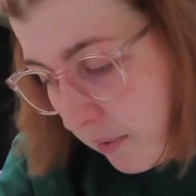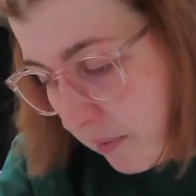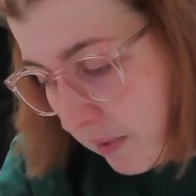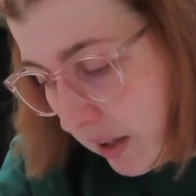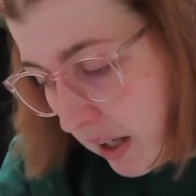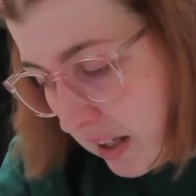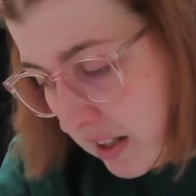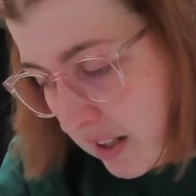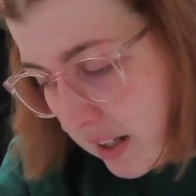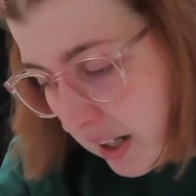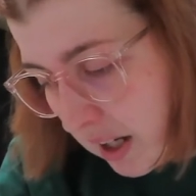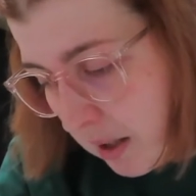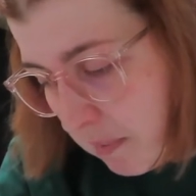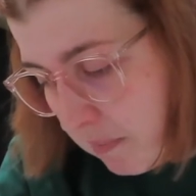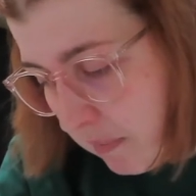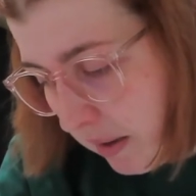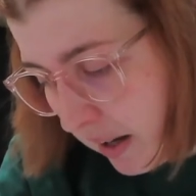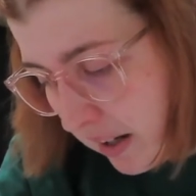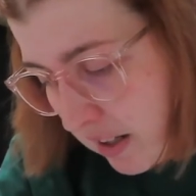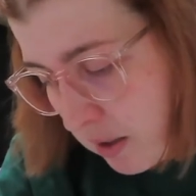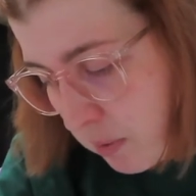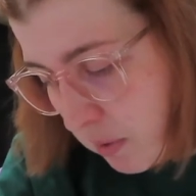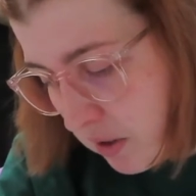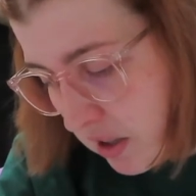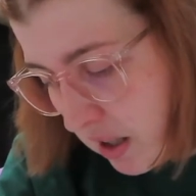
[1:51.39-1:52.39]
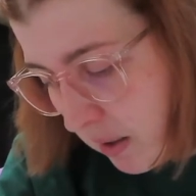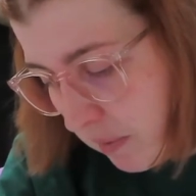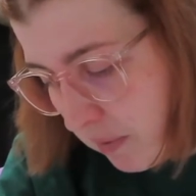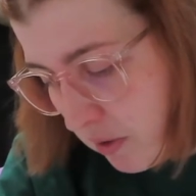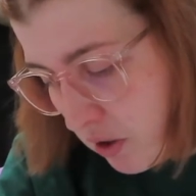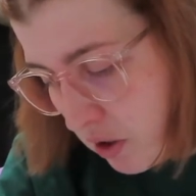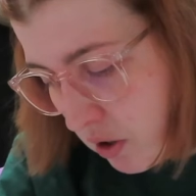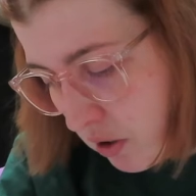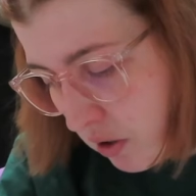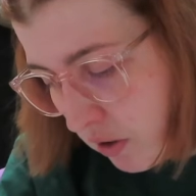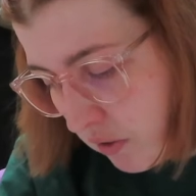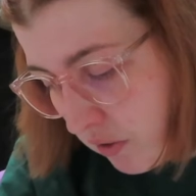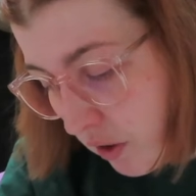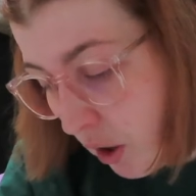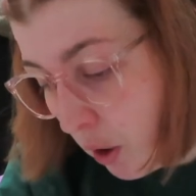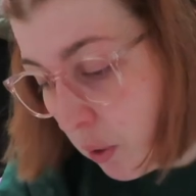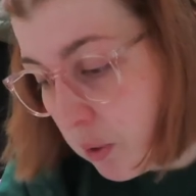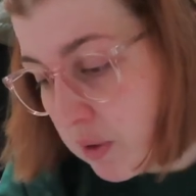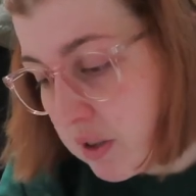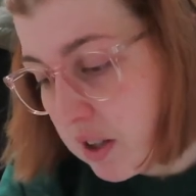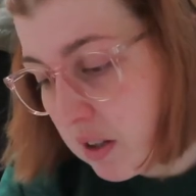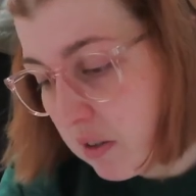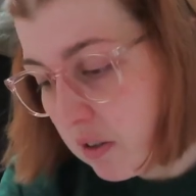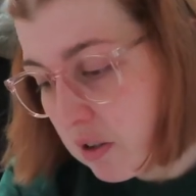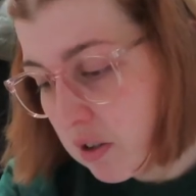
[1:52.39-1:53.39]
It's like a maximum temperature of, oh,
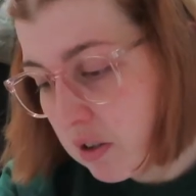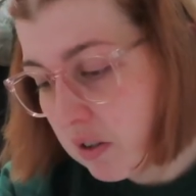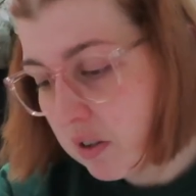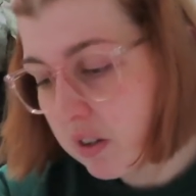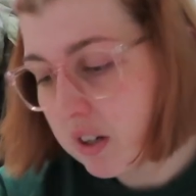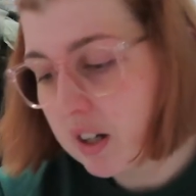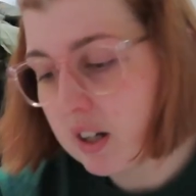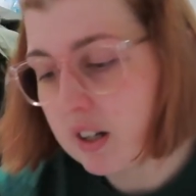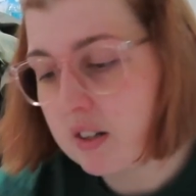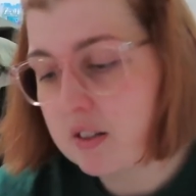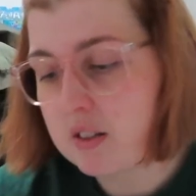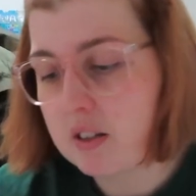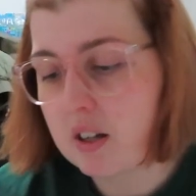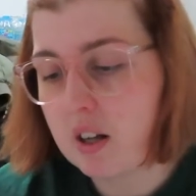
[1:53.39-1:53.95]
0 degrees.